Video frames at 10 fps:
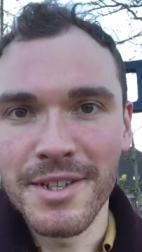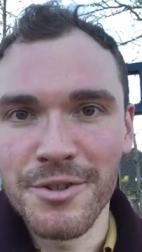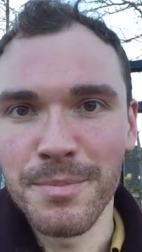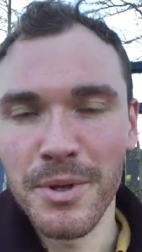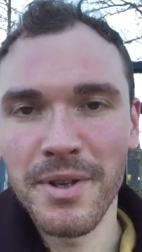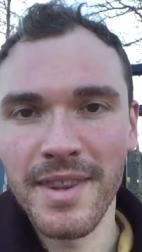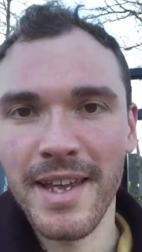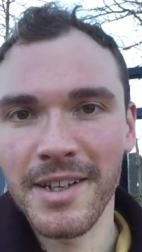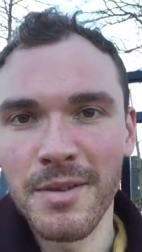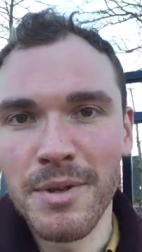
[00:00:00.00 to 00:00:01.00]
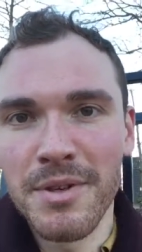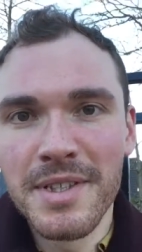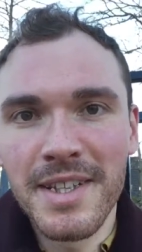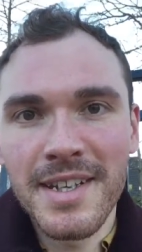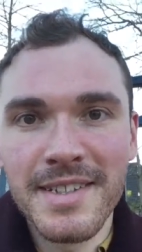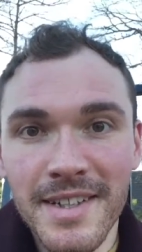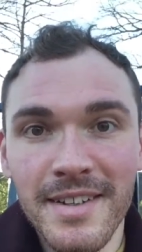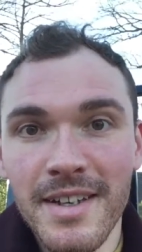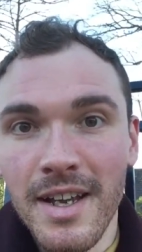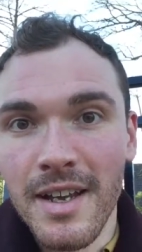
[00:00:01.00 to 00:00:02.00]
distribute in their communities
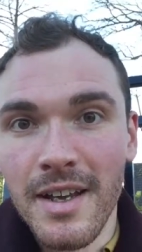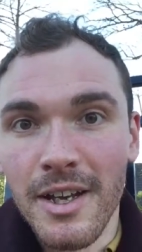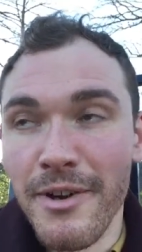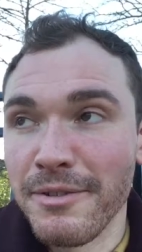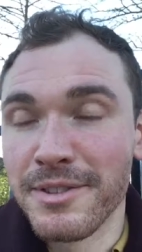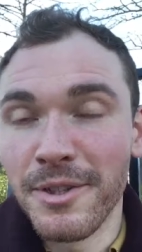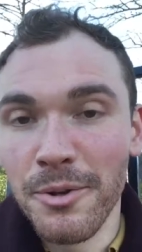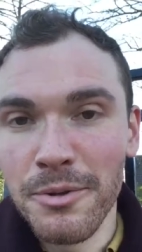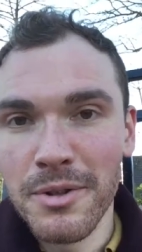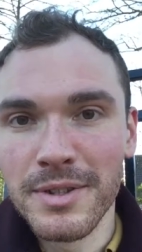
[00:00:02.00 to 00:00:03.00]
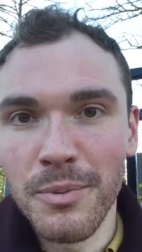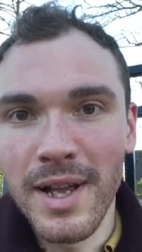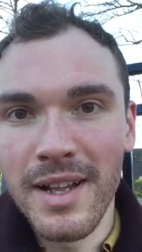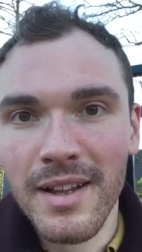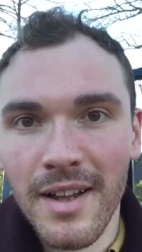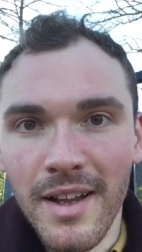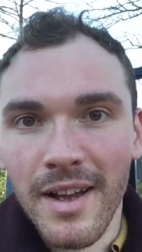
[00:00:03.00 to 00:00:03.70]
and around school as well.